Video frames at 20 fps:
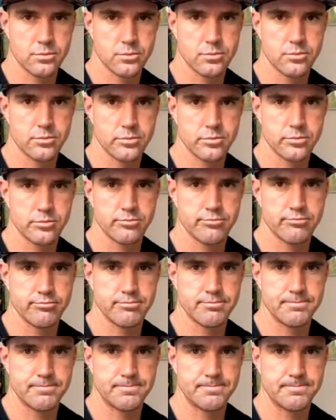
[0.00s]

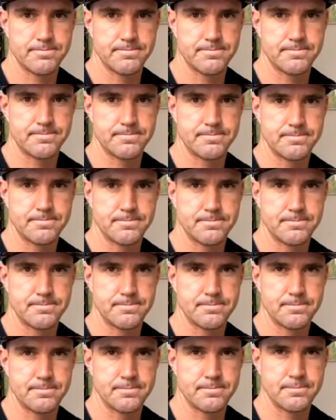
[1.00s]

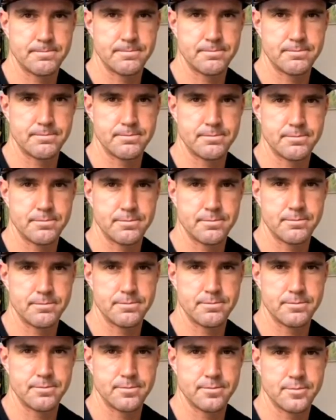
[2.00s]

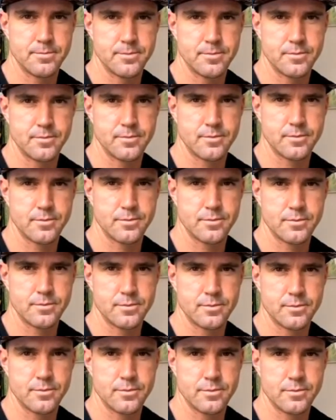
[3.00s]

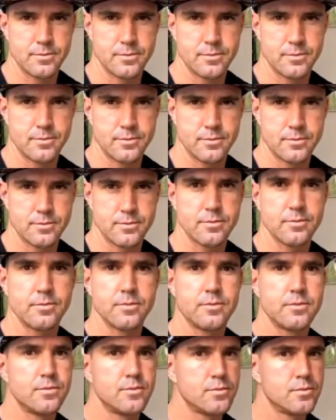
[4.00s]

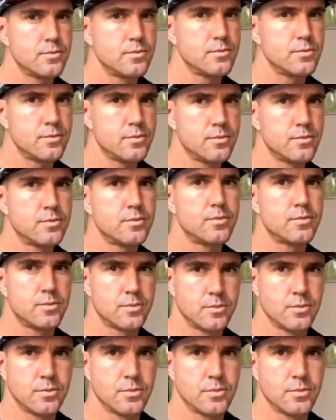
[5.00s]
The person shown says nothing.